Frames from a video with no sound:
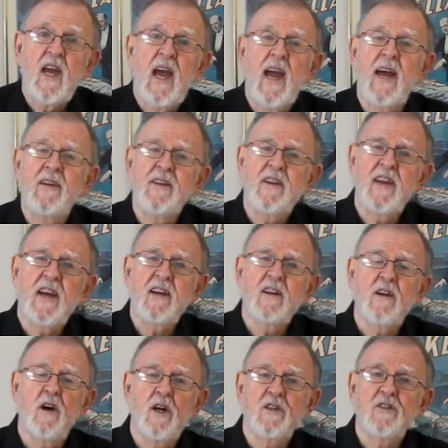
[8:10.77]
Hand a deck
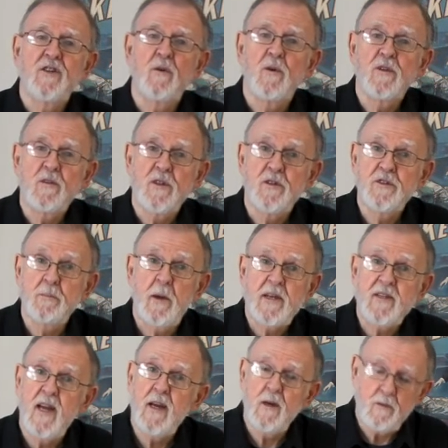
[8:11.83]
of cards to your
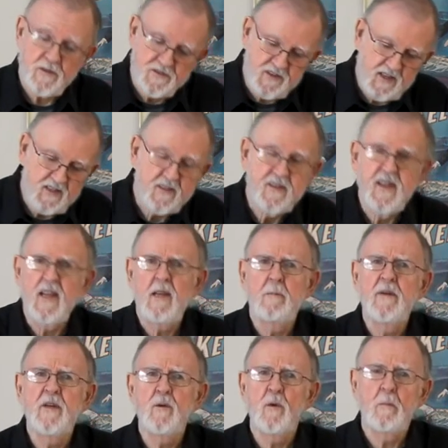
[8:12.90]
spectator and say, deal
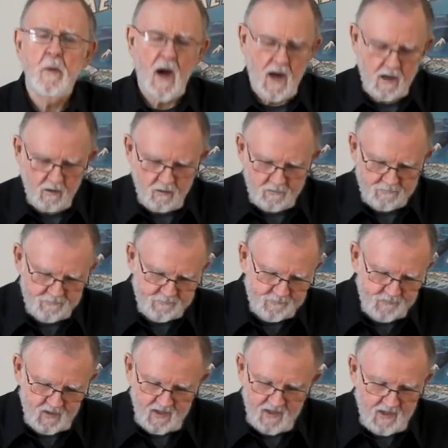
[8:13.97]
them into a pile.
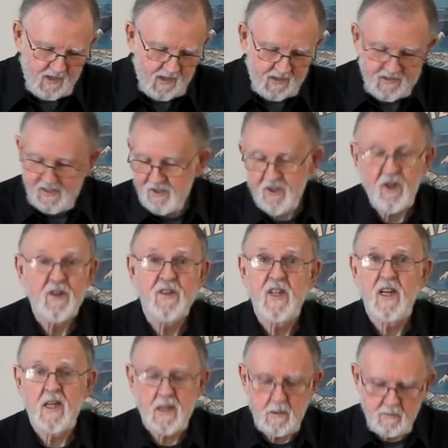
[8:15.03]
They start
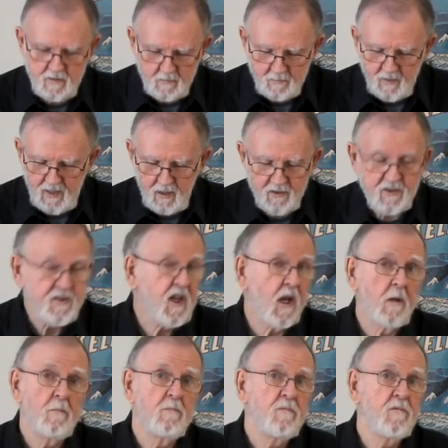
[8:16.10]
dealing you into a pile. You tell
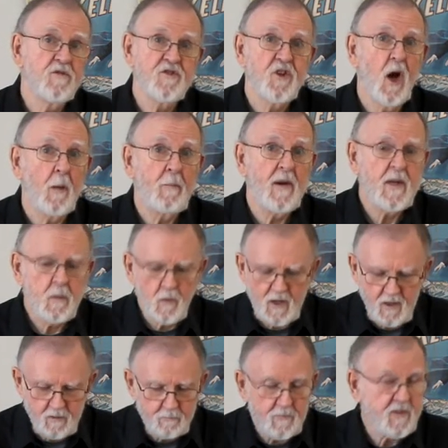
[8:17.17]
them, stop
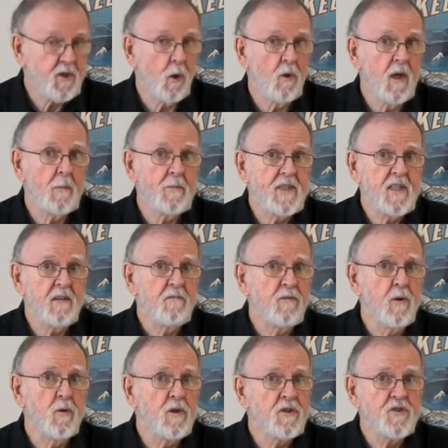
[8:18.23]
anywhere, but don't let me
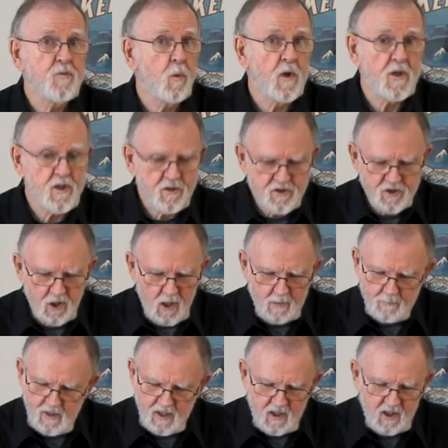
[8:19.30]
influence where you
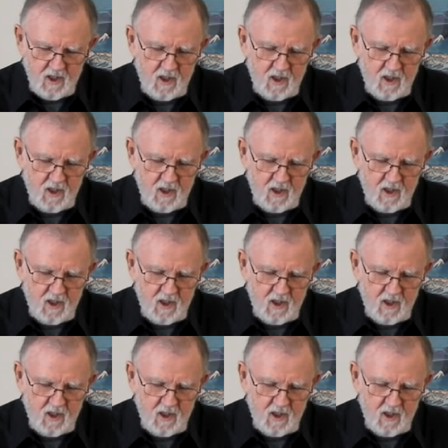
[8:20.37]
stop.